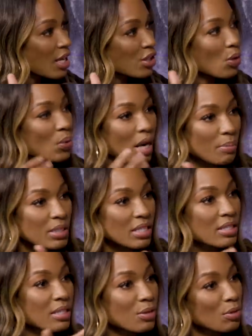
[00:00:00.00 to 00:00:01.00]
So when I'm
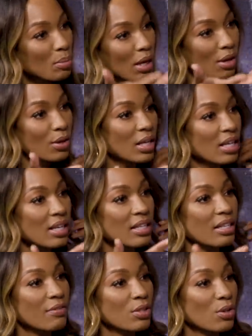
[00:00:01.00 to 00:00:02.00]
teasing you about
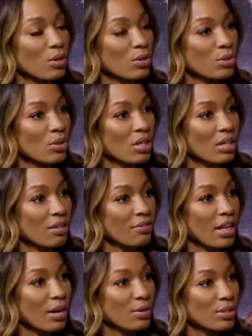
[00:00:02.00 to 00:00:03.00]
giving the girls
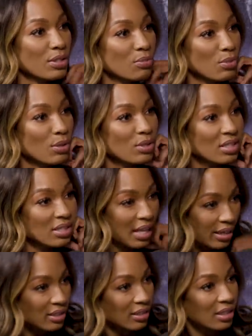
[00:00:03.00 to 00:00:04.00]
flowers and roses,
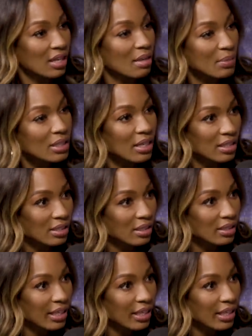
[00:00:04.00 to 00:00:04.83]
like I mean that shit.